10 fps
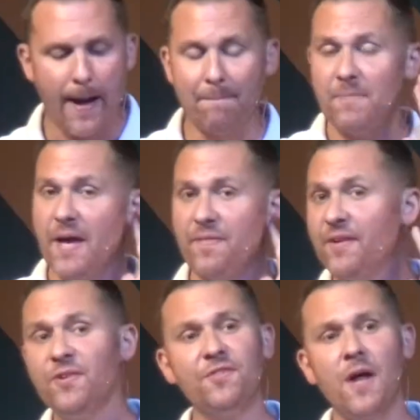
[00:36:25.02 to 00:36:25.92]
And
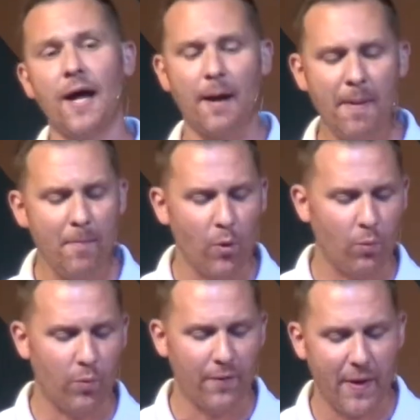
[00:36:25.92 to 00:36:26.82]
this is not, I
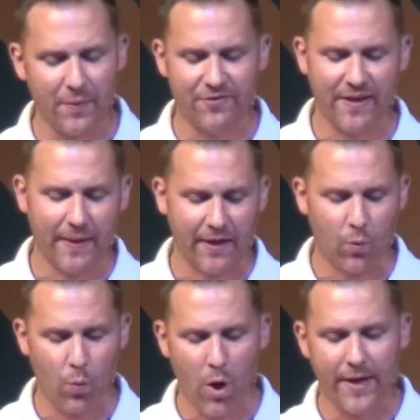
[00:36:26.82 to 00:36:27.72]
remember where they would say
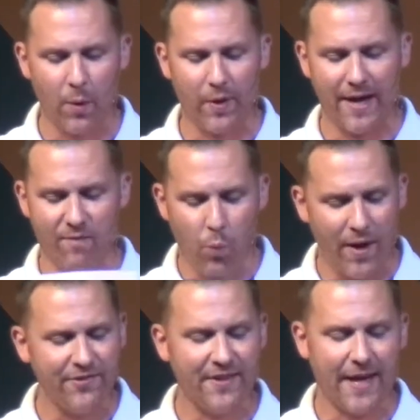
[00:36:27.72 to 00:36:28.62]
like, okay, we're going to have
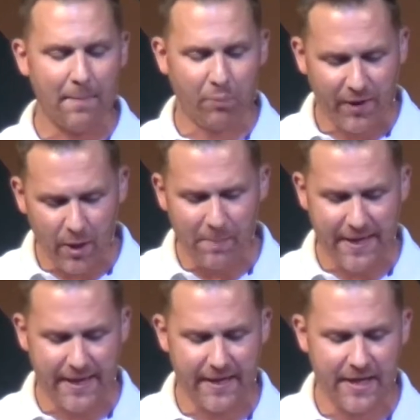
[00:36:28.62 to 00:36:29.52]
Wednesday night prayer
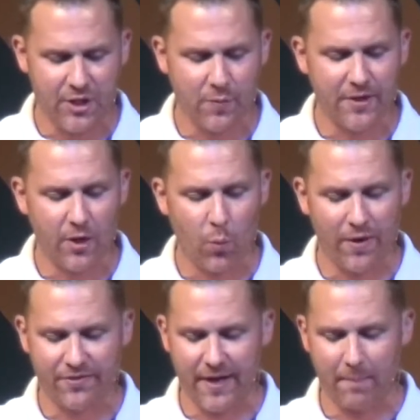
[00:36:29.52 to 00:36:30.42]
meeting, and you would go to
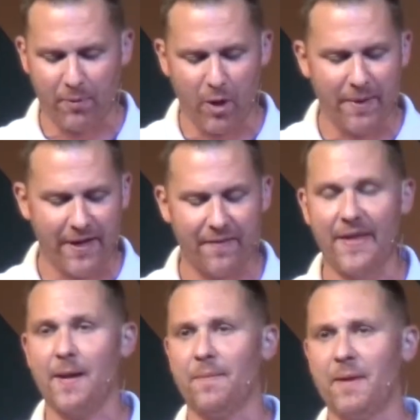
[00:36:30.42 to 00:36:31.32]
Wednesday night prayer meeting,
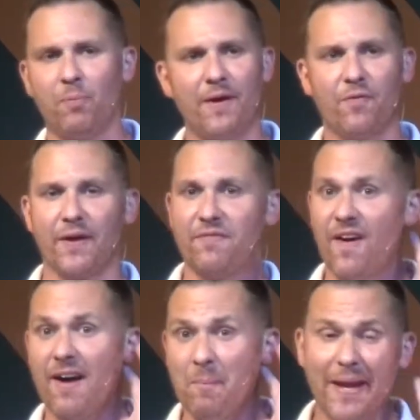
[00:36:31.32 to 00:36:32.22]
and they prayed for like
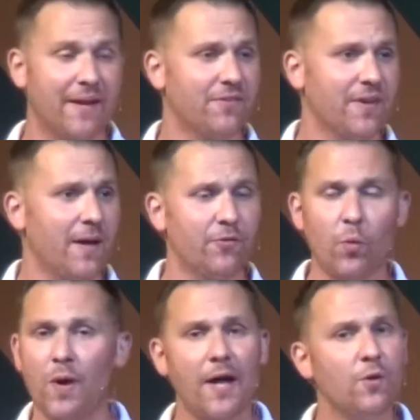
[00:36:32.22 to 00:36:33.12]
5 minutes.
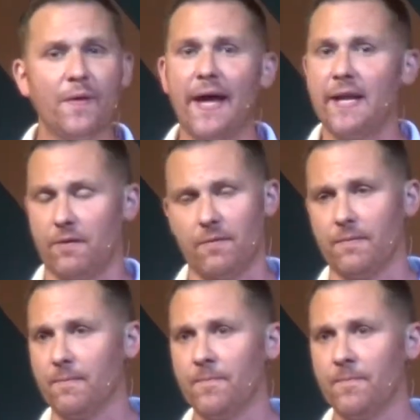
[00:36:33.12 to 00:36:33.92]
So we're not doing that either.